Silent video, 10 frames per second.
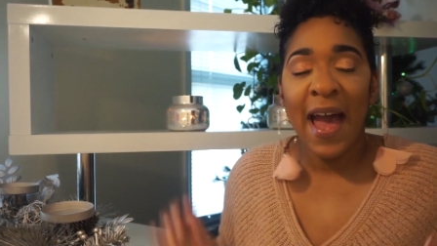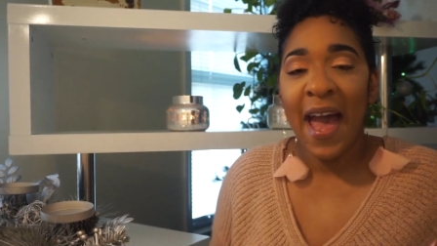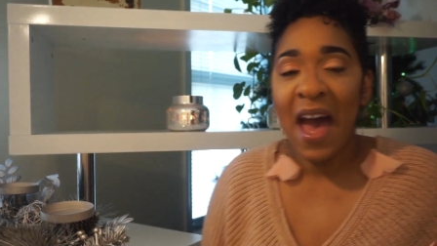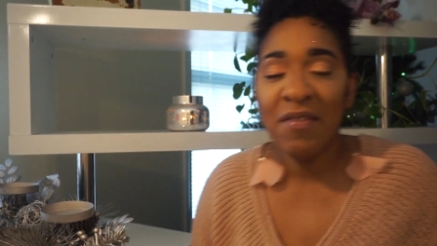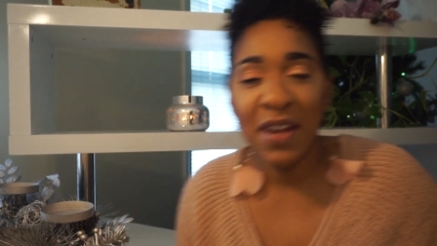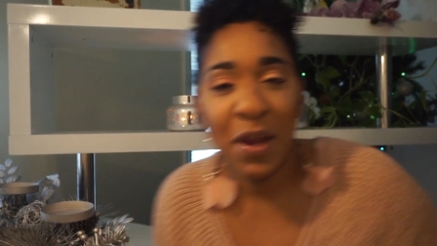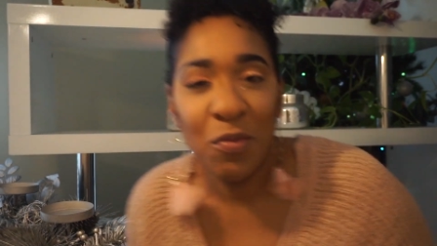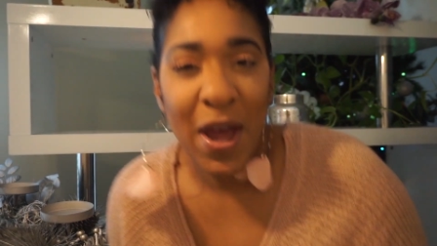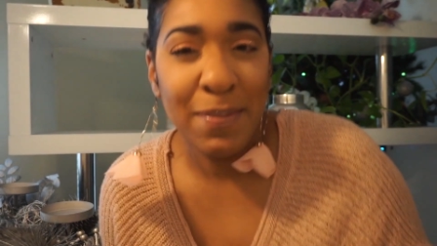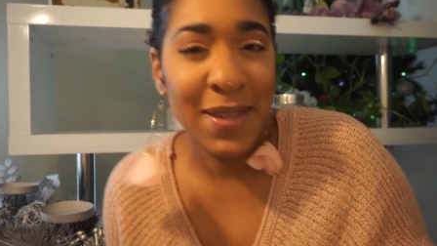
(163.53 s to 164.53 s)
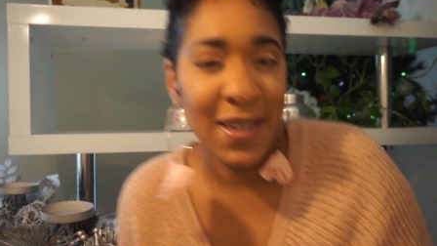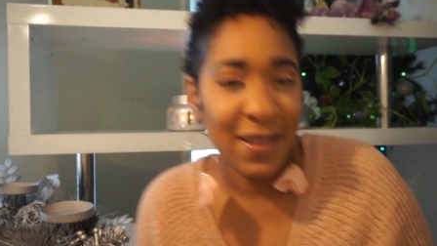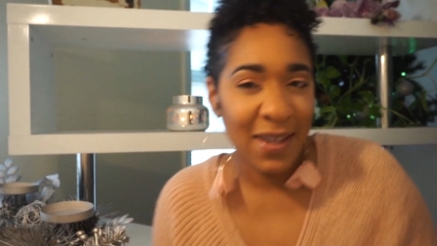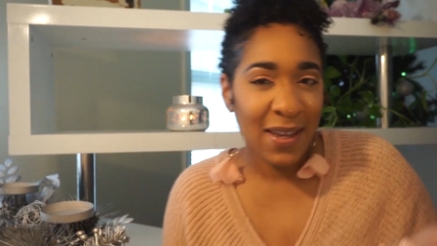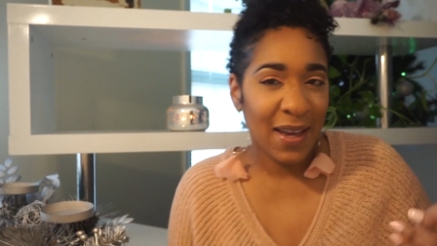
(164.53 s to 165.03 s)
I haven't unwrapped
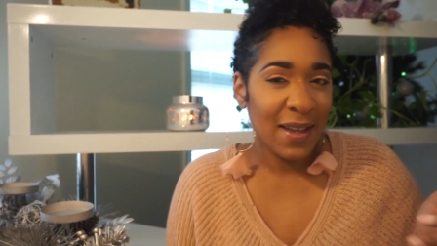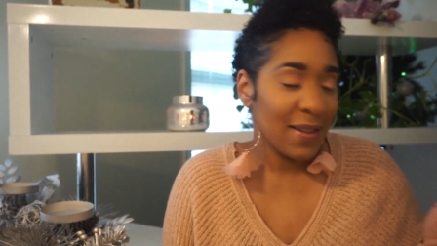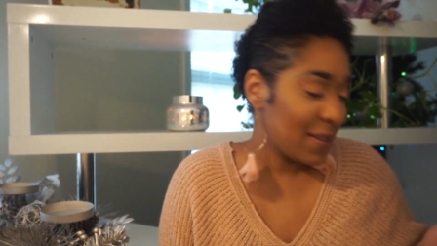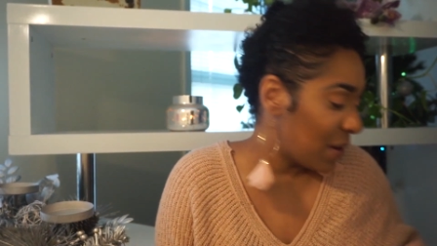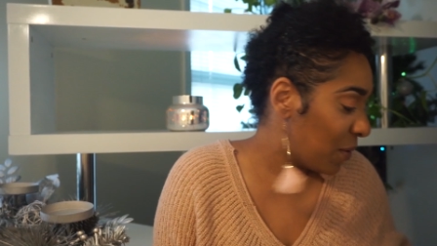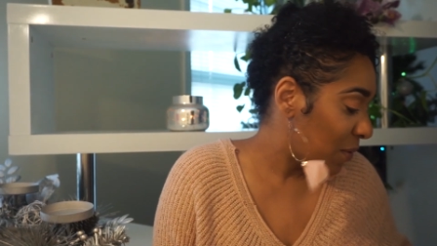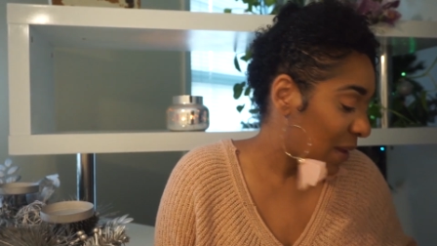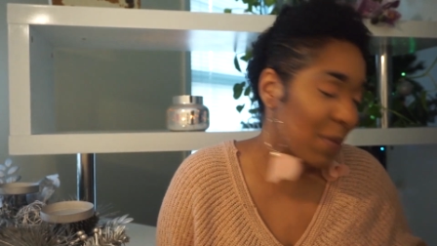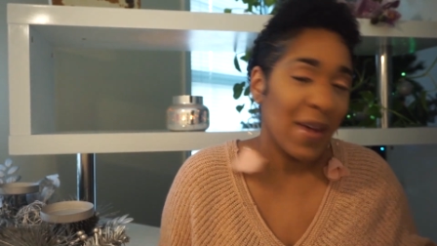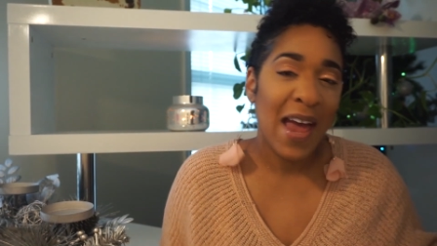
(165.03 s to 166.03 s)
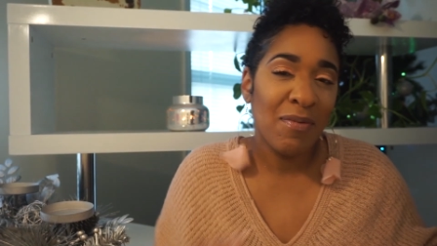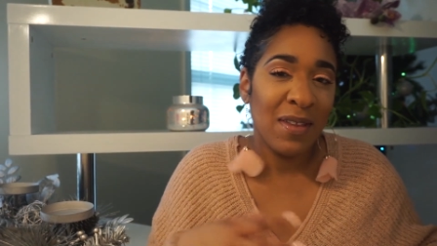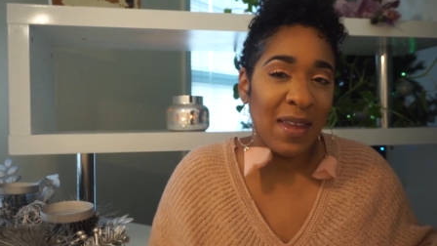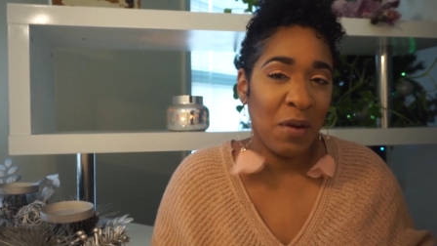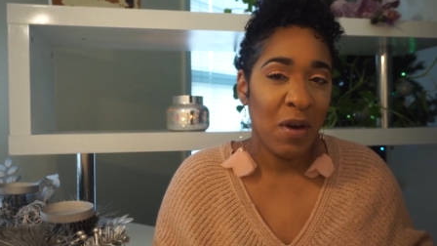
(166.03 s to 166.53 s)
anything yet, so I'm gonna have
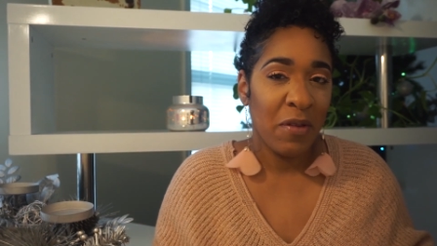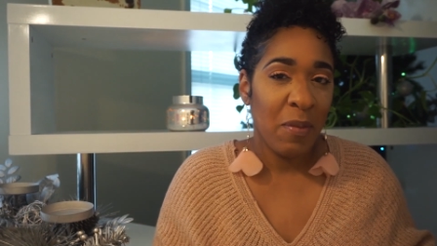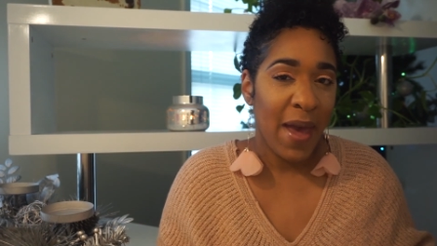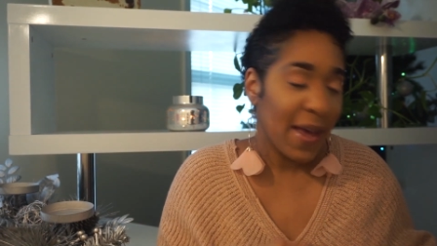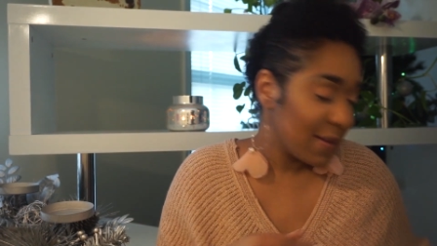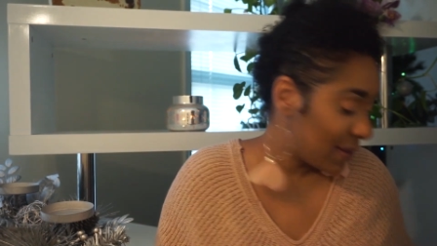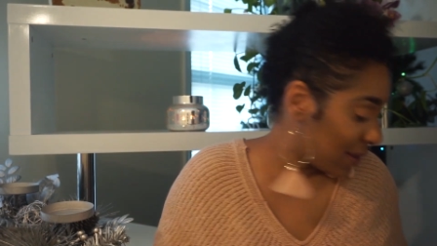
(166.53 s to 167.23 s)
to dig around the bags.